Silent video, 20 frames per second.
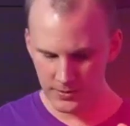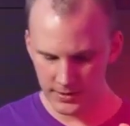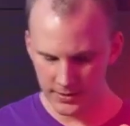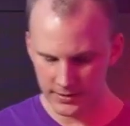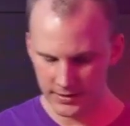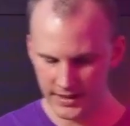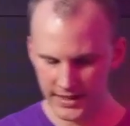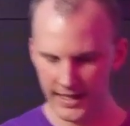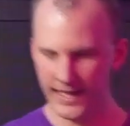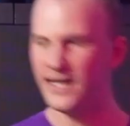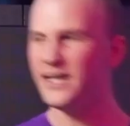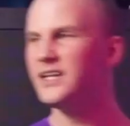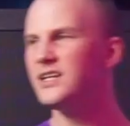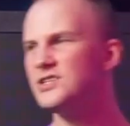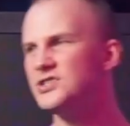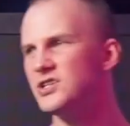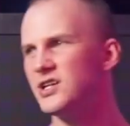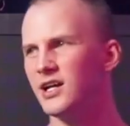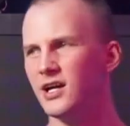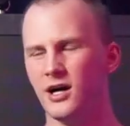the
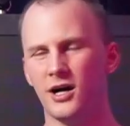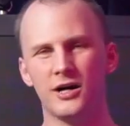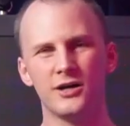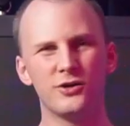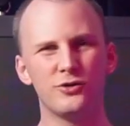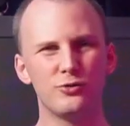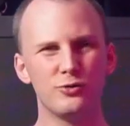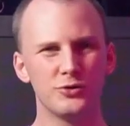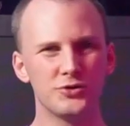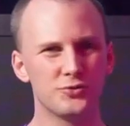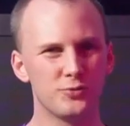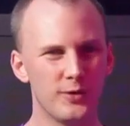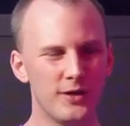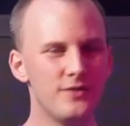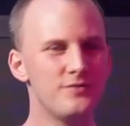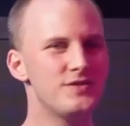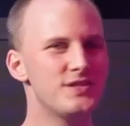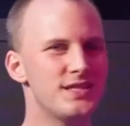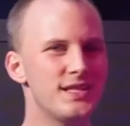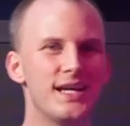ADJ Encore
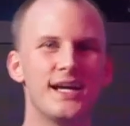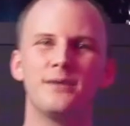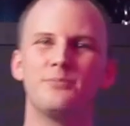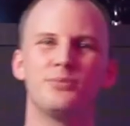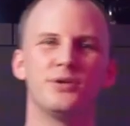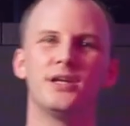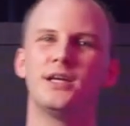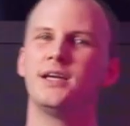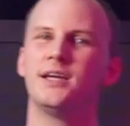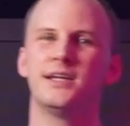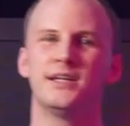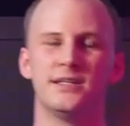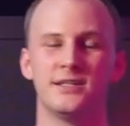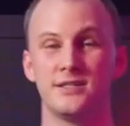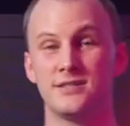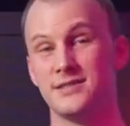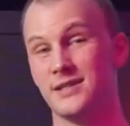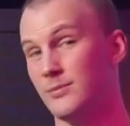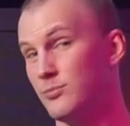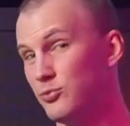12ZIP
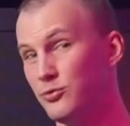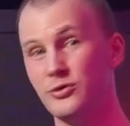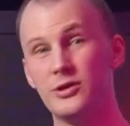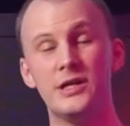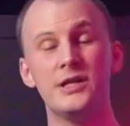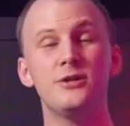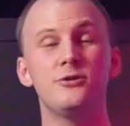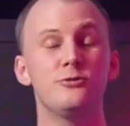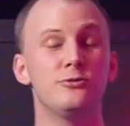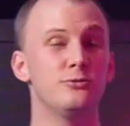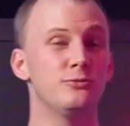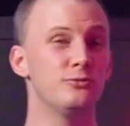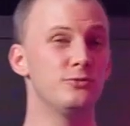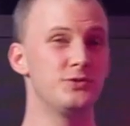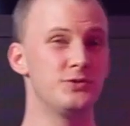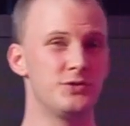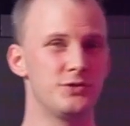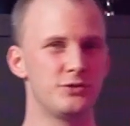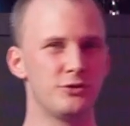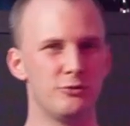is a pretty cool
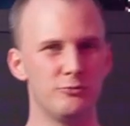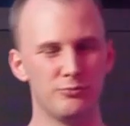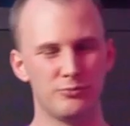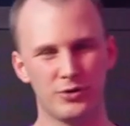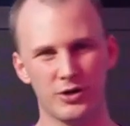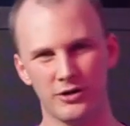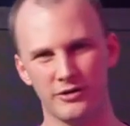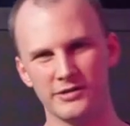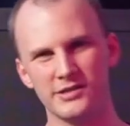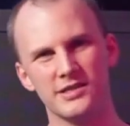Zoom par.